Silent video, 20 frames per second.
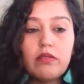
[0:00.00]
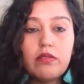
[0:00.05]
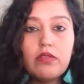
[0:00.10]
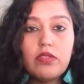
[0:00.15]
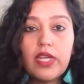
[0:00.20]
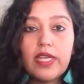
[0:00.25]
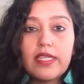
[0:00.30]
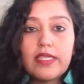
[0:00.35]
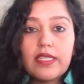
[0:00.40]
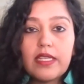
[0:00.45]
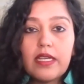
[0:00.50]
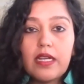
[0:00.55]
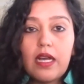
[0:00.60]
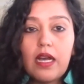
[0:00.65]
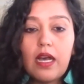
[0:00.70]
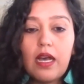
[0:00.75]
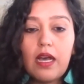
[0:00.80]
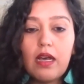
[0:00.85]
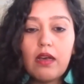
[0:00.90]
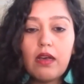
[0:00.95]

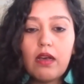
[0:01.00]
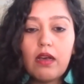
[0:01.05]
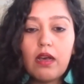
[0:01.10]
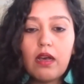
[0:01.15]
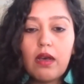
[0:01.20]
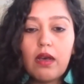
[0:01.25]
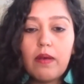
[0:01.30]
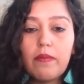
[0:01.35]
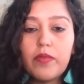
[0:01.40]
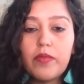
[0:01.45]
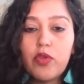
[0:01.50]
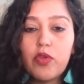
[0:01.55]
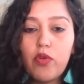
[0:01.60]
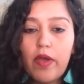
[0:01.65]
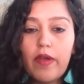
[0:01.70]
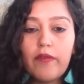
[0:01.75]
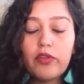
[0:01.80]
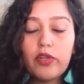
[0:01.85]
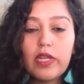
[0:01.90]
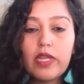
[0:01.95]
Jessica, you
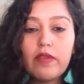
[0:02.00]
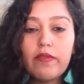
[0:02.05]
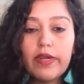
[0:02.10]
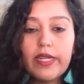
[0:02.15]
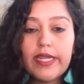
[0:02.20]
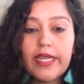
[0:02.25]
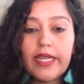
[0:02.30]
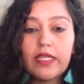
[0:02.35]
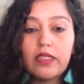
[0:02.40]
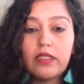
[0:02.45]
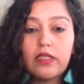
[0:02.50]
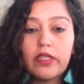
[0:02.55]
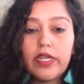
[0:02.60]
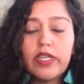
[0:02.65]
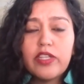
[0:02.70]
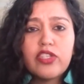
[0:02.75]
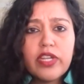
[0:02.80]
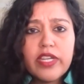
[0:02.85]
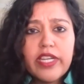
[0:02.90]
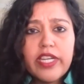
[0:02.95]
have to leave at
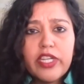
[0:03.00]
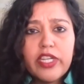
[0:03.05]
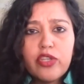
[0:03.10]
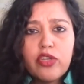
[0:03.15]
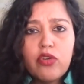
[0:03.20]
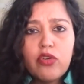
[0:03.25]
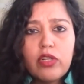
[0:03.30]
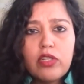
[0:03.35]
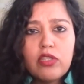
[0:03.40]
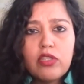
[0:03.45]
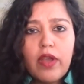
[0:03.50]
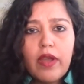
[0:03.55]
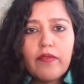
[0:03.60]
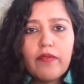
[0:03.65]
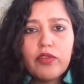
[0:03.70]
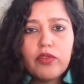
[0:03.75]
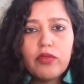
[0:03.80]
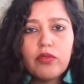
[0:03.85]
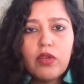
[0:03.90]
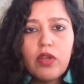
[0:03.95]
10:30. Shringi, do you also
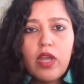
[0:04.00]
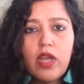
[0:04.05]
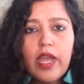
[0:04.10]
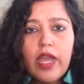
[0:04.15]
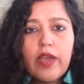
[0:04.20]
have to?